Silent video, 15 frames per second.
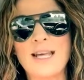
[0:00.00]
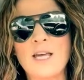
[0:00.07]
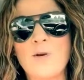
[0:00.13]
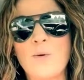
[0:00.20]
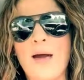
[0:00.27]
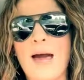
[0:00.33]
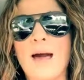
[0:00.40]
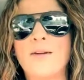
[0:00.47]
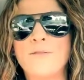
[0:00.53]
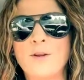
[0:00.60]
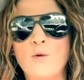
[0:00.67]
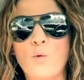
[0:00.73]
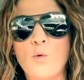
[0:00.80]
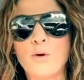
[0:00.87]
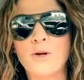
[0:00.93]
that you have
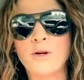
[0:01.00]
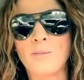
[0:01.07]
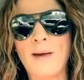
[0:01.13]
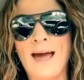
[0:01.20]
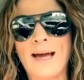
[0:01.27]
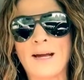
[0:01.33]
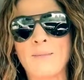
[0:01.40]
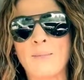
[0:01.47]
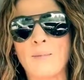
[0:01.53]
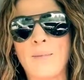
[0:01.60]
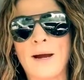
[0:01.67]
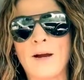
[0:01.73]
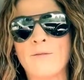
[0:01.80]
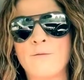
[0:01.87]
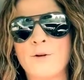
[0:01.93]
in order to pack and
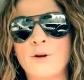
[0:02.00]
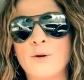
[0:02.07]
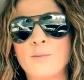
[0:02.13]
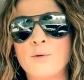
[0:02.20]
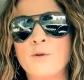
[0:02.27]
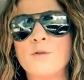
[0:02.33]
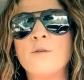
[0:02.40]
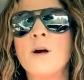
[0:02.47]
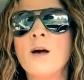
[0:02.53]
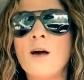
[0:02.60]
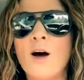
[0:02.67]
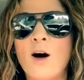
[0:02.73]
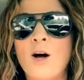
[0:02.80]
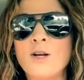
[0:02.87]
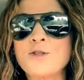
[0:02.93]
prepare for your move.
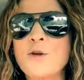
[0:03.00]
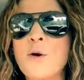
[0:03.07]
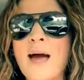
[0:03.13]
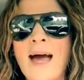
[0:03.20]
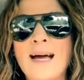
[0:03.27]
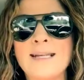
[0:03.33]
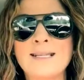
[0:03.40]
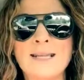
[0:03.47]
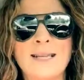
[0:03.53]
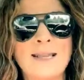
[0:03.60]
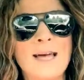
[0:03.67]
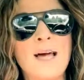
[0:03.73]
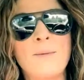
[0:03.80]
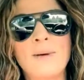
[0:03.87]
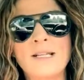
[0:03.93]
Also ask
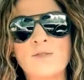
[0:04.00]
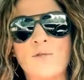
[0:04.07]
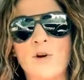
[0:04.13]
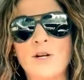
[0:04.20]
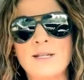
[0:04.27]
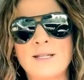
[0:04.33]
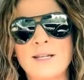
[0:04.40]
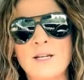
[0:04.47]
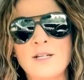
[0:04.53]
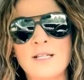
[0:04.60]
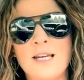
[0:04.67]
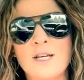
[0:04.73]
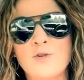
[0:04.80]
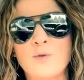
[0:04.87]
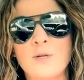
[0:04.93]
them as far as their
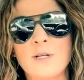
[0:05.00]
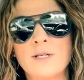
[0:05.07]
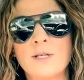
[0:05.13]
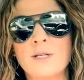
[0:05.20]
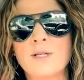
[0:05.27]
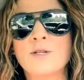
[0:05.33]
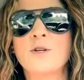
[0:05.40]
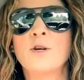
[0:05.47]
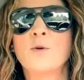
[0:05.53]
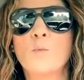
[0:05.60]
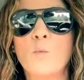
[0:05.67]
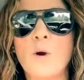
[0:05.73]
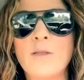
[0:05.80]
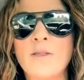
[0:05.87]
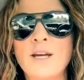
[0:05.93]
schedule is
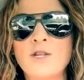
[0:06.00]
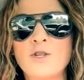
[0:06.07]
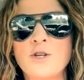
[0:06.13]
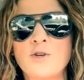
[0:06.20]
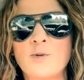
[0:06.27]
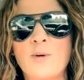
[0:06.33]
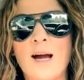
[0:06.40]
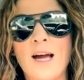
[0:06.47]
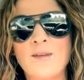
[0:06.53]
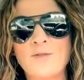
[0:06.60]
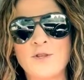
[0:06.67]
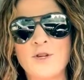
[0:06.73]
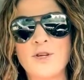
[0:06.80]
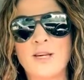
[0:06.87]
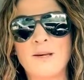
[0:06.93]
concerned when they should arrive
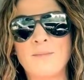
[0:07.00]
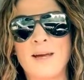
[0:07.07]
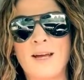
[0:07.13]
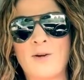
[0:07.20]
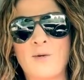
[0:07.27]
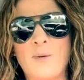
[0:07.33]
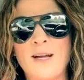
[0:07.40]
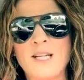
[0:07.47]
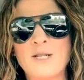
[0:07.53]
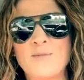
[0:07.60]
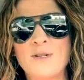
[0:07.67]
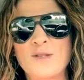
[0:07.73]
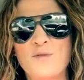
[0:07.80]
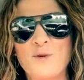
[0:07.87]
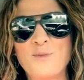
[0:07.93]
so you can make
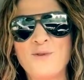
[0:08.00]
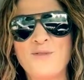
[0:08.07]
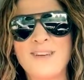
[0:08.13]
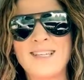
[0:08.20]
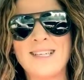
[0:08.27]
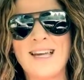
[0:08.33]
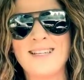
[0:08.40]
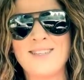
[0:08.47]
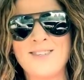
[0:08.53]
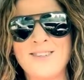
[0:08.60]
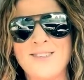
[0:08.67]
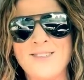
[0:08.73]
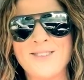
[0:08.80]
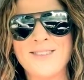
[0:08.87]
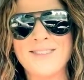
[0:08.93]
arrangements for moving day
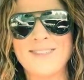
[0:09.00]
two.